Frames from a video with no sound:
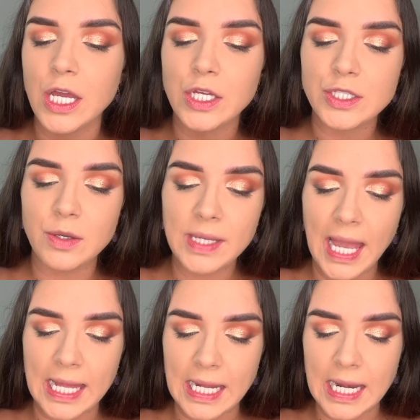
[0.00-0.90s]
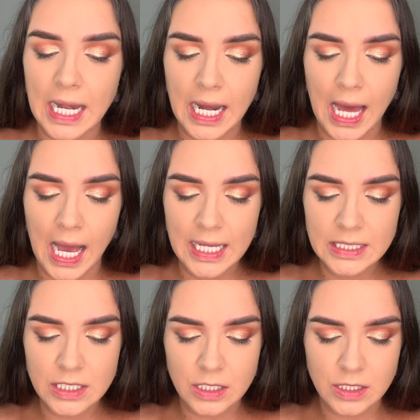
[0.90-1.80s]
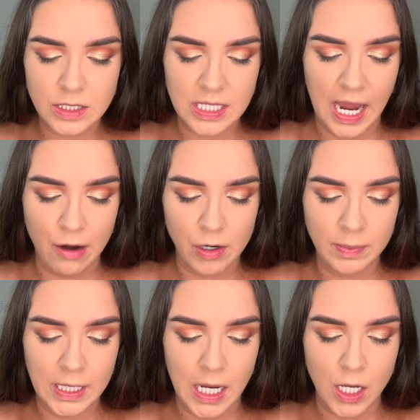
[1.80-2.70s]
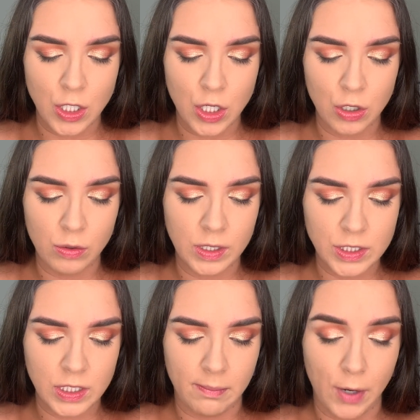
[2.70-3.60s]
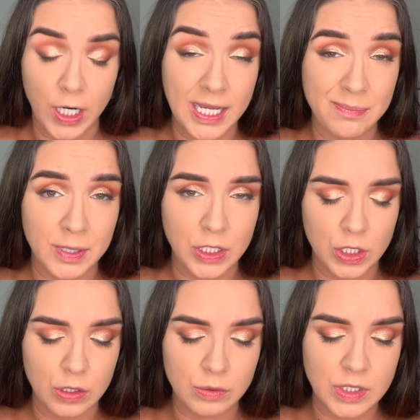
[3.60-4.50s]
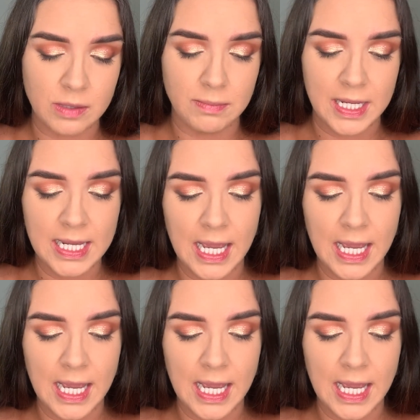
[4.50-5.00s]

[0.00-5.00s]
So again, not terribly new to the market, but new to me.